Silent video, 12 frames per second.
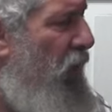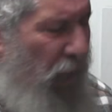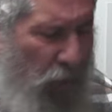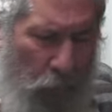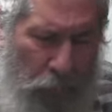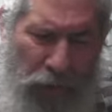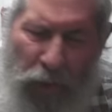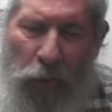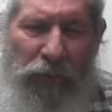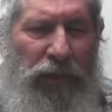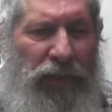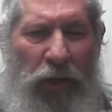It'll
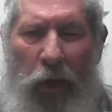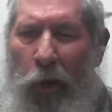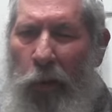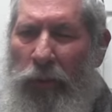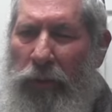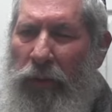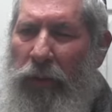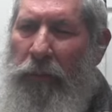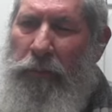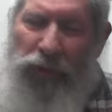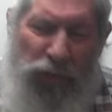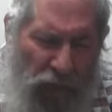appear of its own.
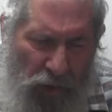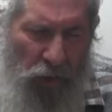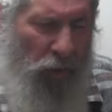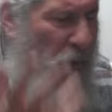Mashiach will